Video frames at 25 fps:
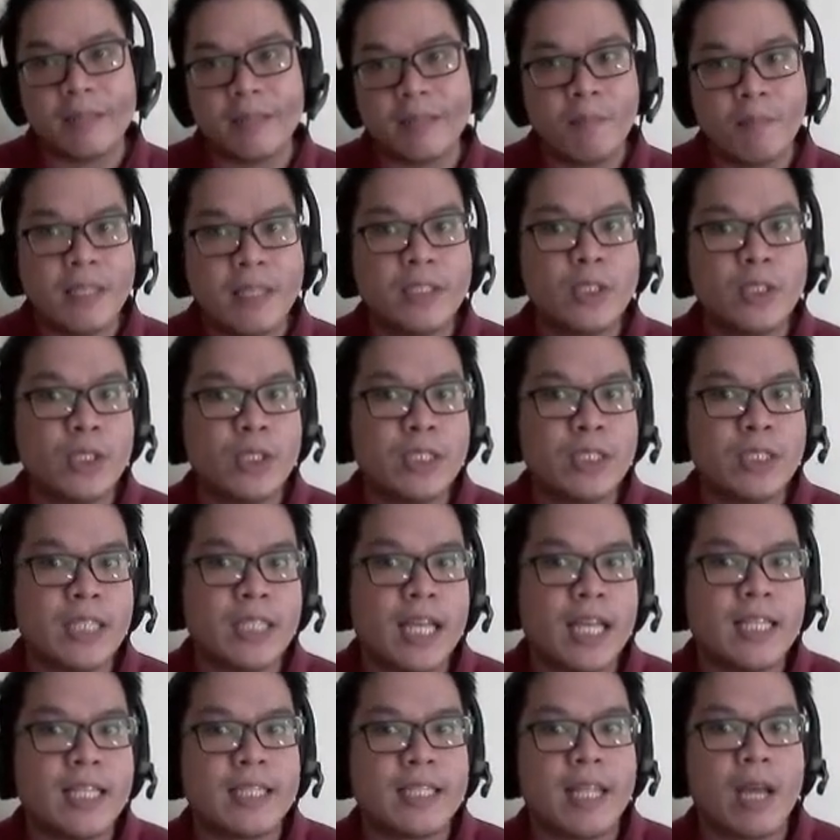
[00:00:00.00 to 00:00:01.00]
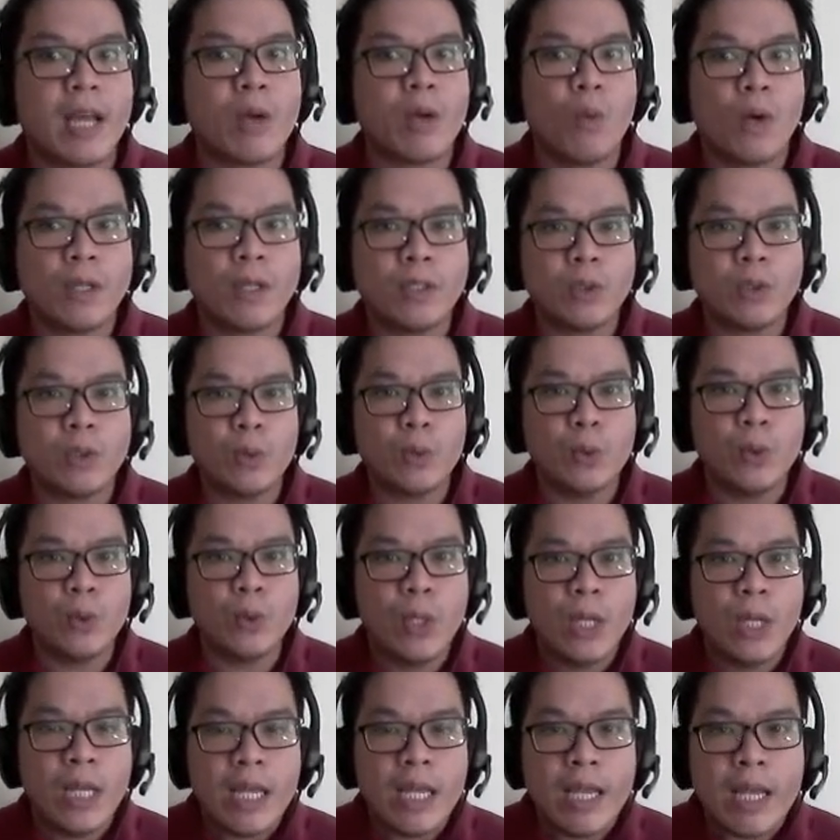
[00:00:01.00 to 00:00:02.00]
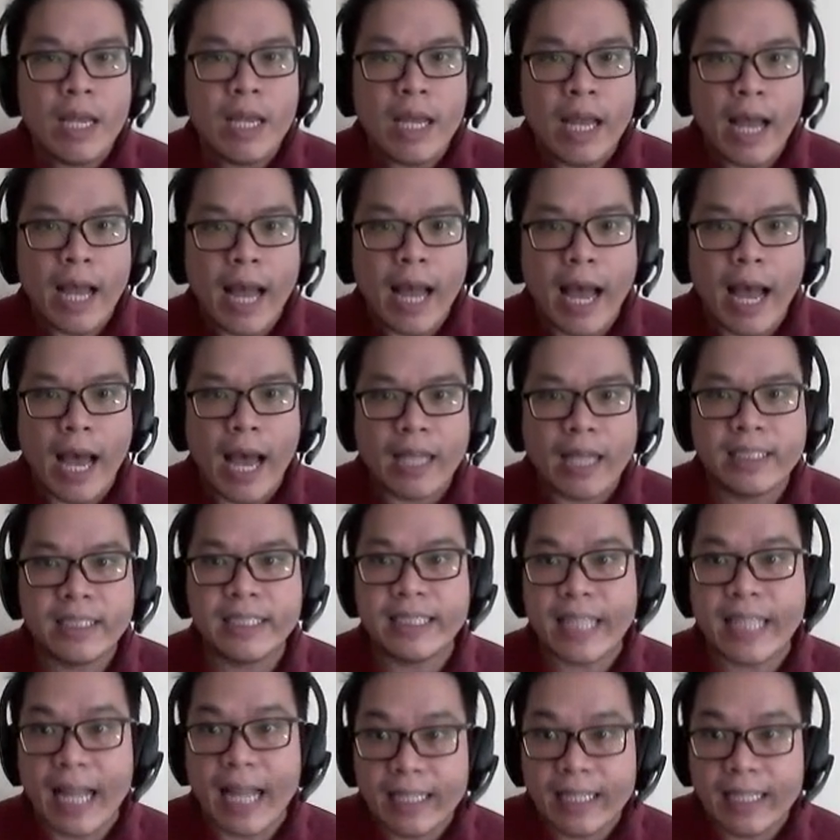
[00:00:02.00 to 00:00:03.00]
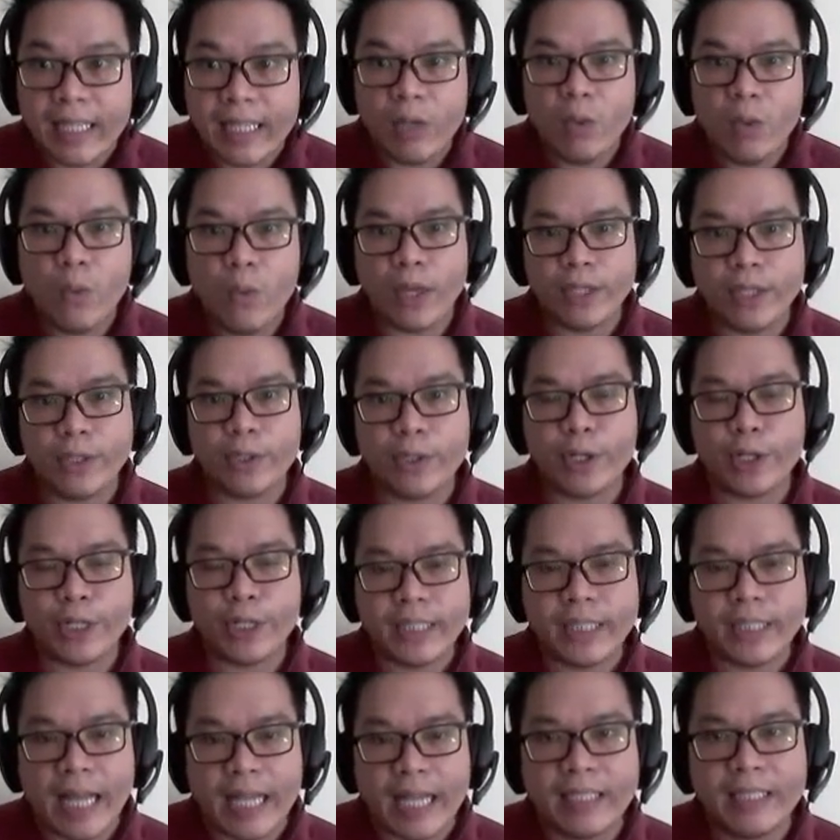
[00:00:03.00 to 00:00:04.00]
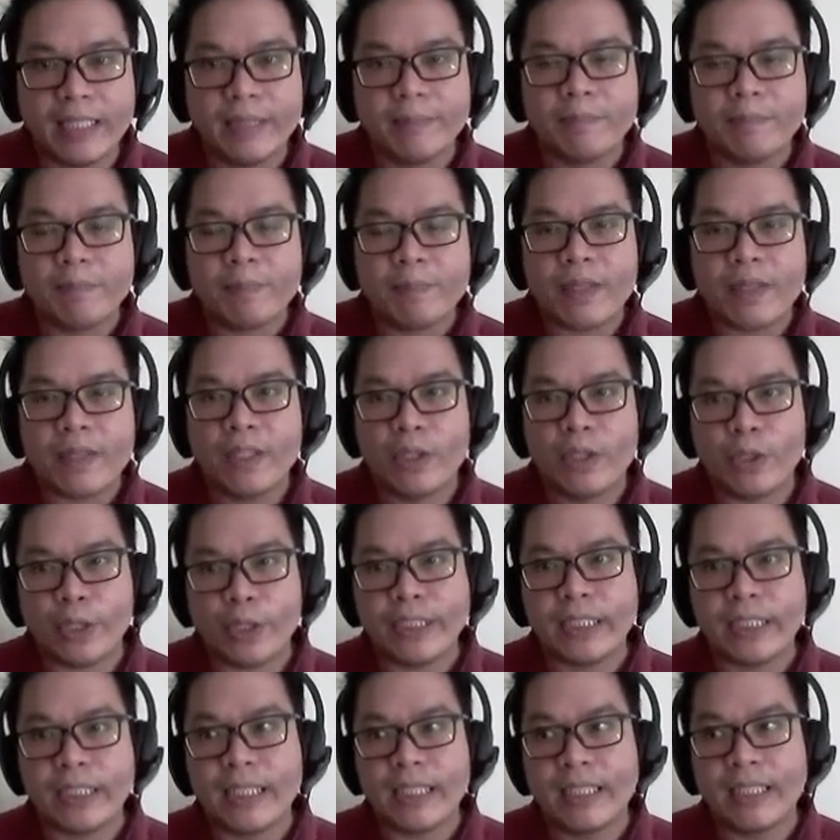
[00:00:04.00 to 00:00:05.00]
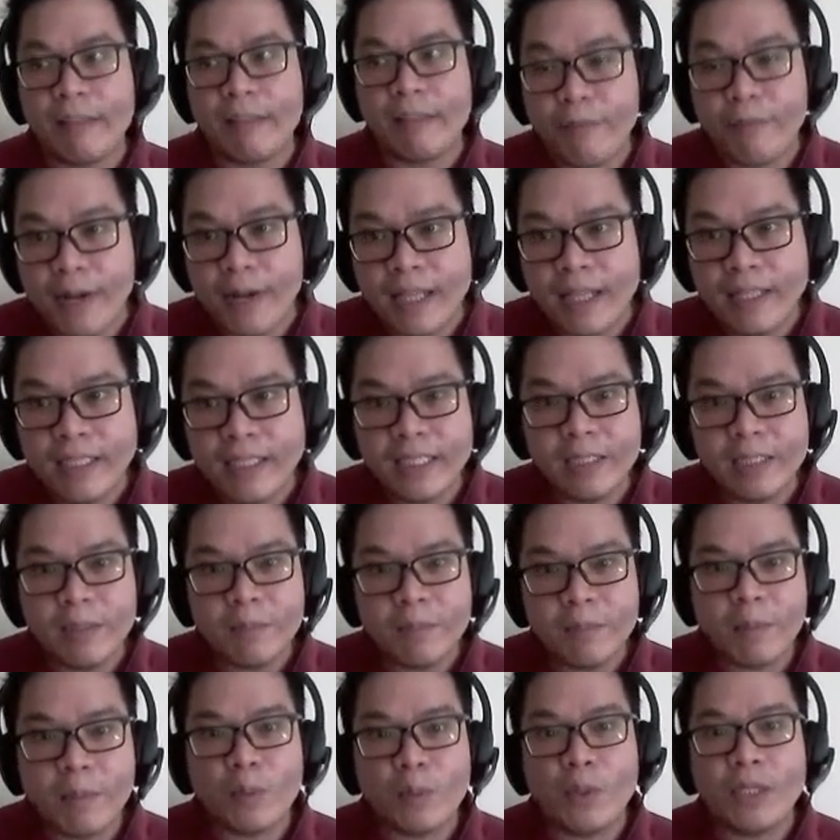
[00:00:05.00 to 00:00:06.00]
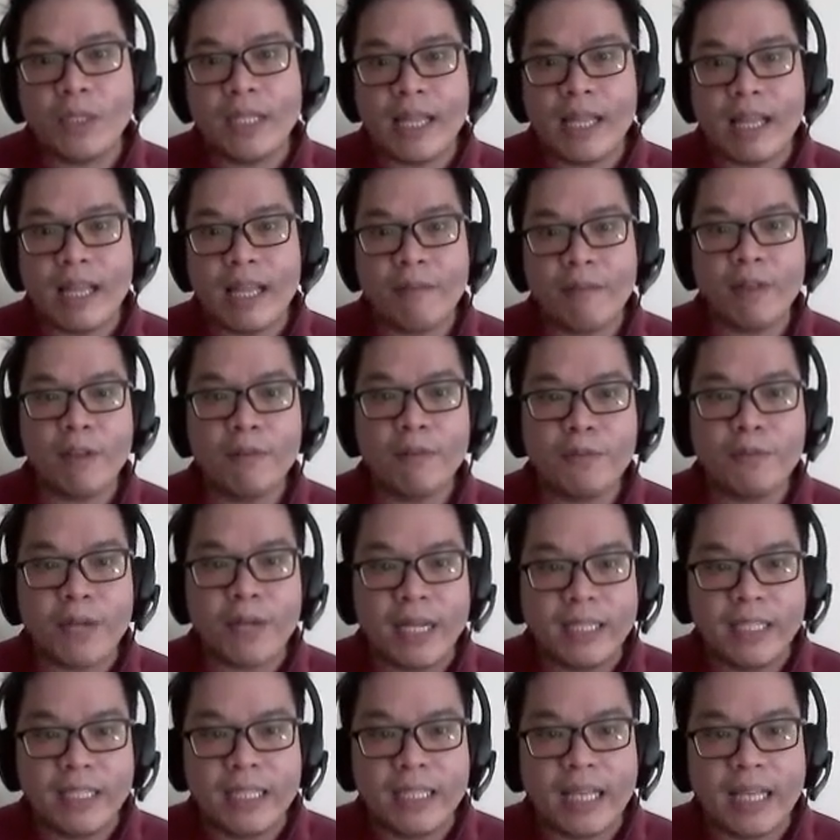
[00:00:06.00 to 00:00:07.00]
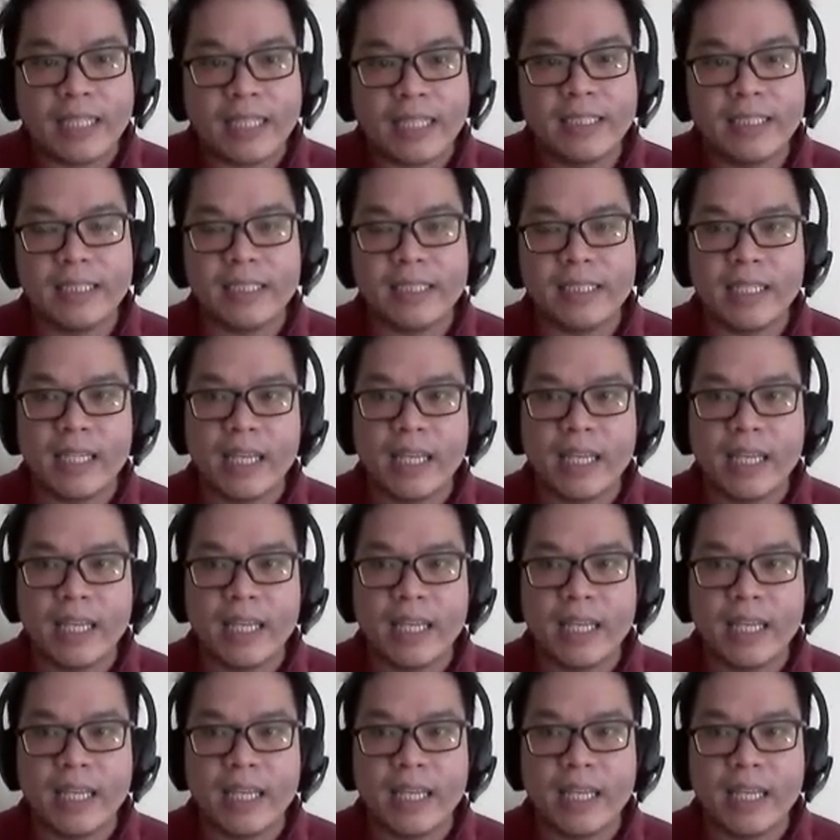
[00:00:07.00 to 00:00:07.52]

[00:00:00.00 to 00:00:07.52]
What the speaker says: It means to say that I want to study whether or not there's a difference between the level of readiness